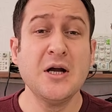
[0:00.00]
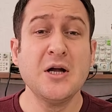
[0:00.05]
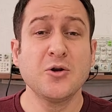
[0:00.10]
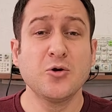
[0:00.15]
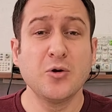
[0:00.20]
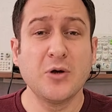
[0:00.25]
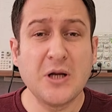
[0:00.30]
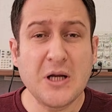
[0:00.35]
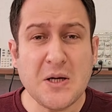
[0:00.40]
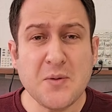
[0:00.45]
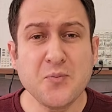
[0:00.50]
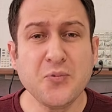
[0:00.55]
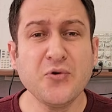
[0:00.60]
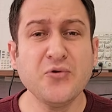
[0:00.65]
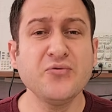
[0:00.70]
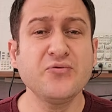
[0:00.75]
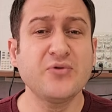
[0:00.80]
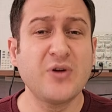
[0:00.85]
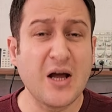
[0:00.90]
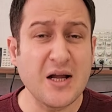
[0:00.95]
to
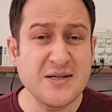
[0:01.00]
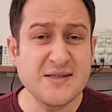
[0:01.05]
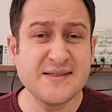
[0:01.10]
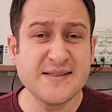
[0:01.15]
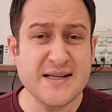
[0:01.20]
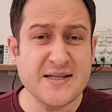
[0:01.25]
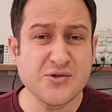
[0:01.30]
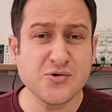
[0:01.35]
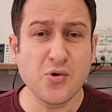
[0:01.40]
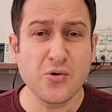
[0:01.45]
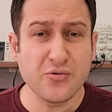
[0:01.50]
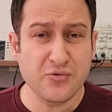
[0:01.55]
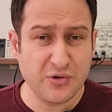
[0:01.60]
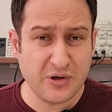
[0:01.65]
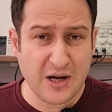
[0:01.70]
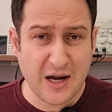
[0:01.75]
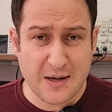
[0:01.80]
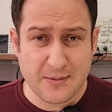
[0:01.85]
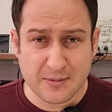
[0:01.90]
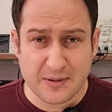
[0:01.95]
improve touch sensor
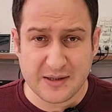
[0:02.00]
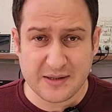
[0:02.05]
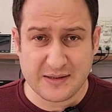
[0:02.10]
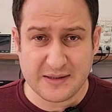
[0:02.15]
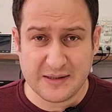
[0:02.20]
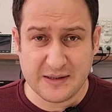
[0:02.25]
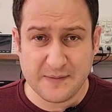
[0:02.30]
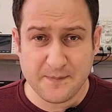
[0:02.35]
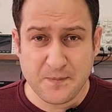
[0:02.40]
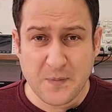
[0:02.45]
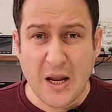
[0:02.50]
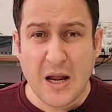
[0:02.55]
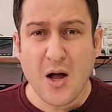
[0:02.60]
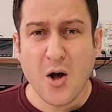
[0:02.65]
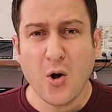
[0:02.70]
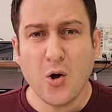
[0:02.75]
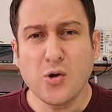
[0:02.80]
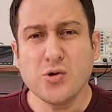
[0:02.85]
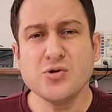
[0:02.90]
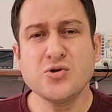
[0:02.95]
reliability.
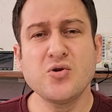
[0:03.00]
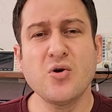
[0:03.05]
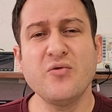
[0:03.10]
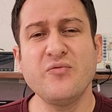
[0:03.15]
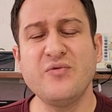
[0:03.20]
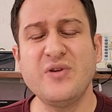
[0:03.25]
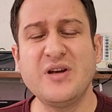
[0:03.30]
Also, we